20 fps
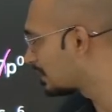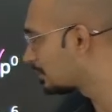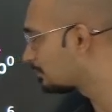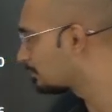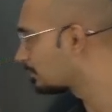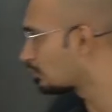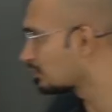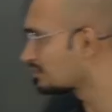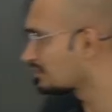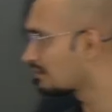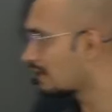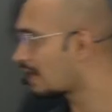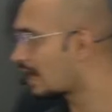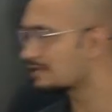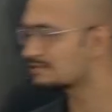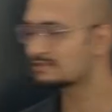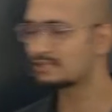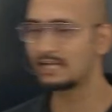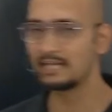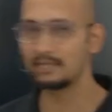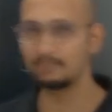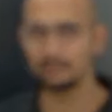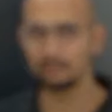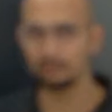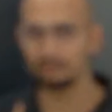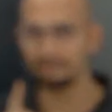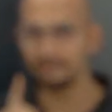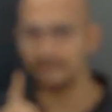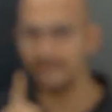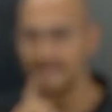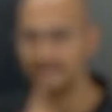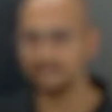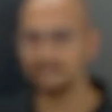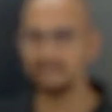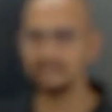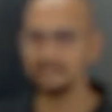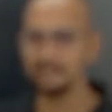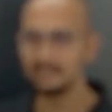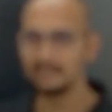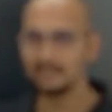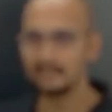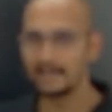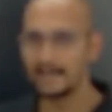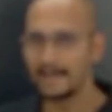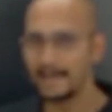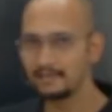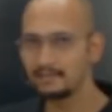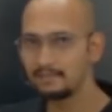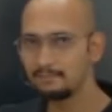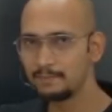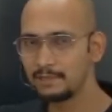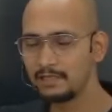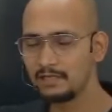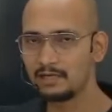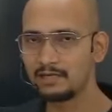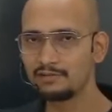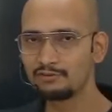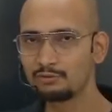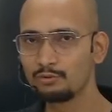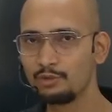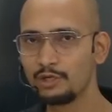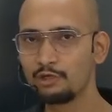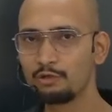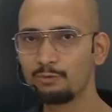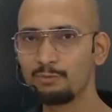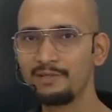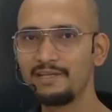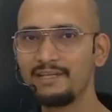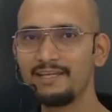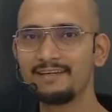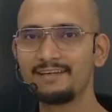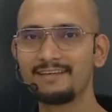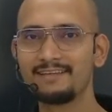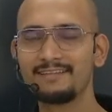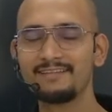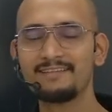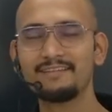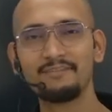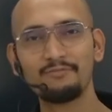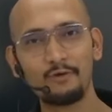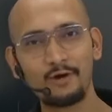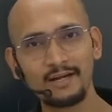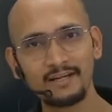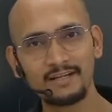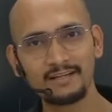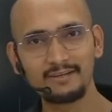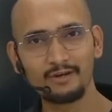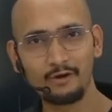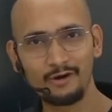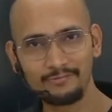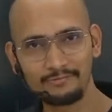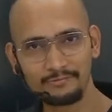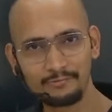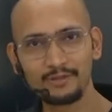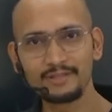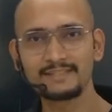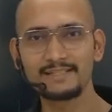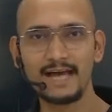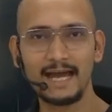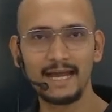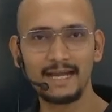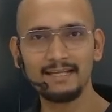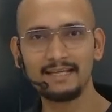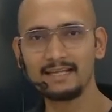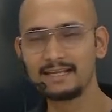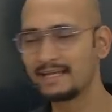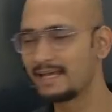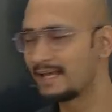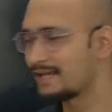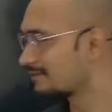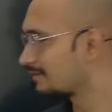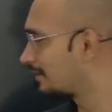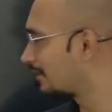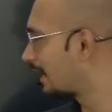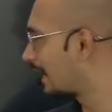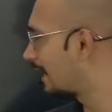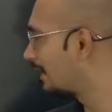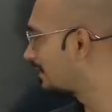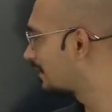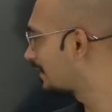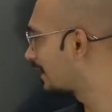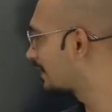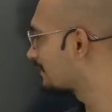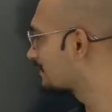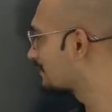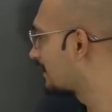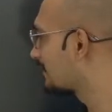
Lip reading: because last element of any period is going to be what? Of course, ideal gas, and ideal gas has